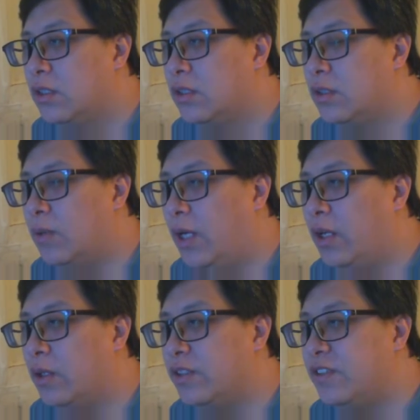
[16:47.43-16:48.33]

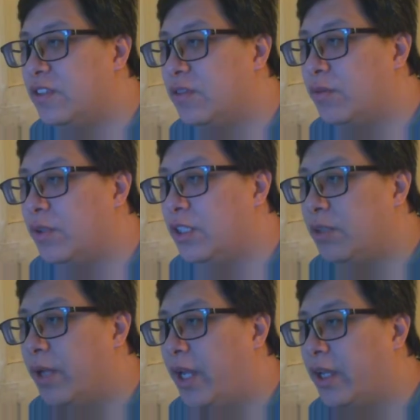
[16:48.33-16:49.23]
Wow, this is really
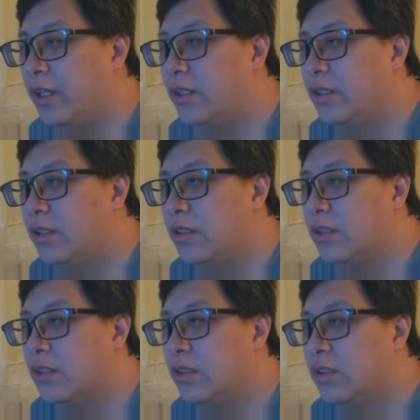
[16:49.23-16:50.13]
bad.
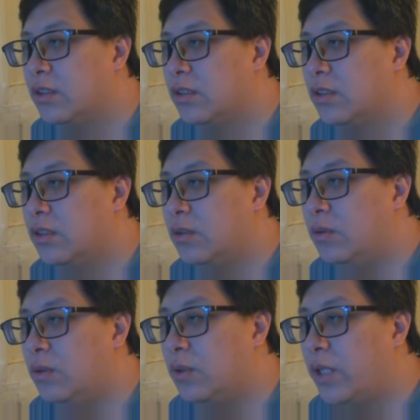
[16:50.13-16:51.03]

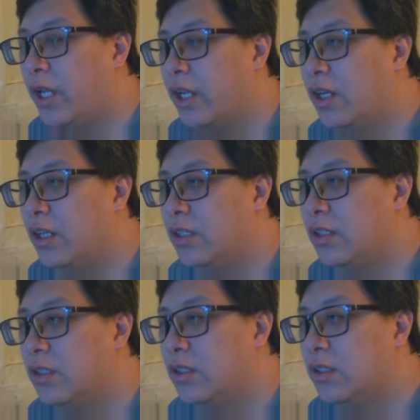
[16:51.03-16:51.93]
Well, okay, I got
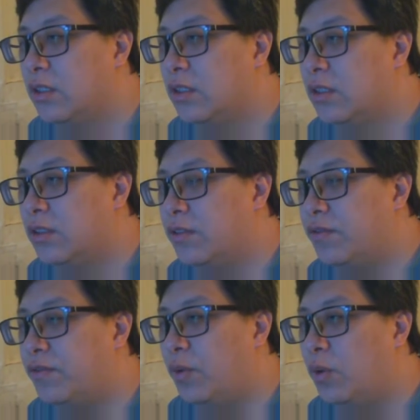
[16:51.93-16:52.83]

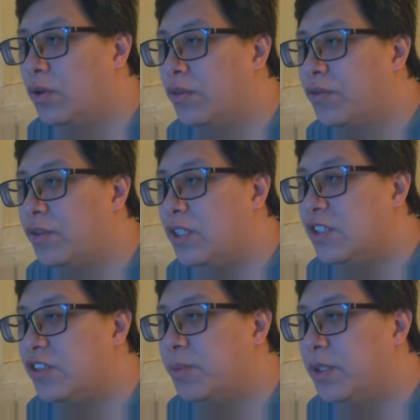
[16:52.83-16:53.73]
4 free
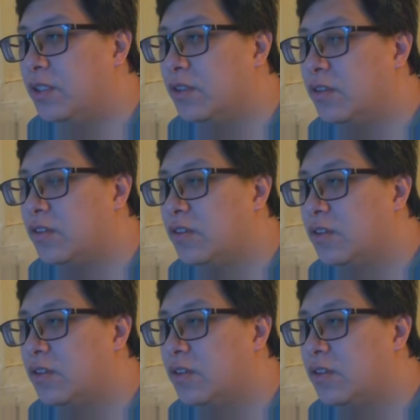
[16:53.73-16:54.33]
spins.